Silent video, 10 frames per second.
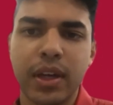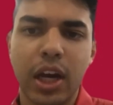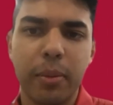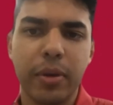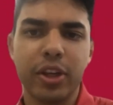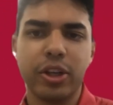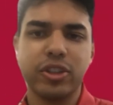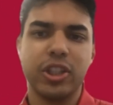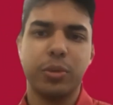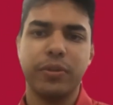Another
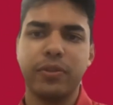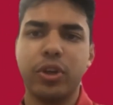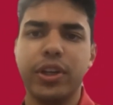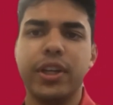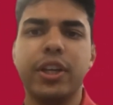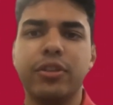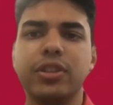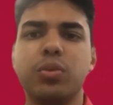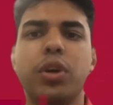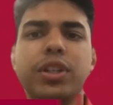question that we've got here
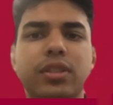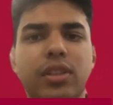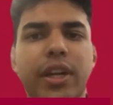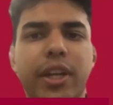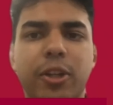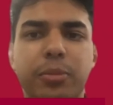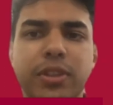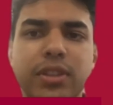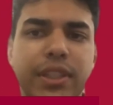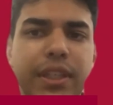is, what design
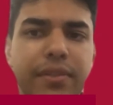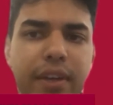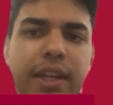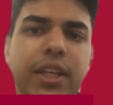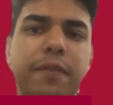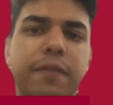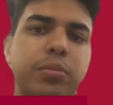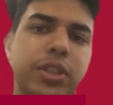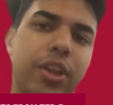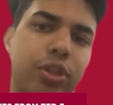elements, if any, from
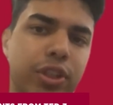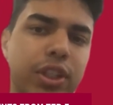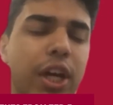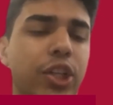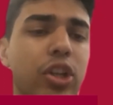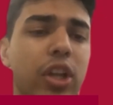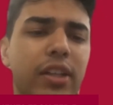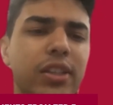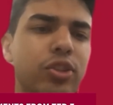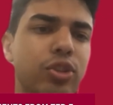TED 3 are you
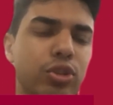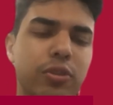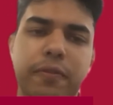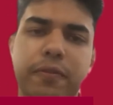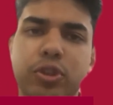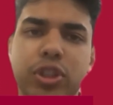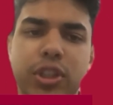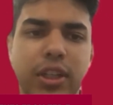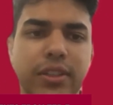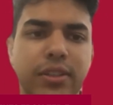likely to use on future
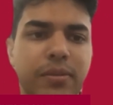cars?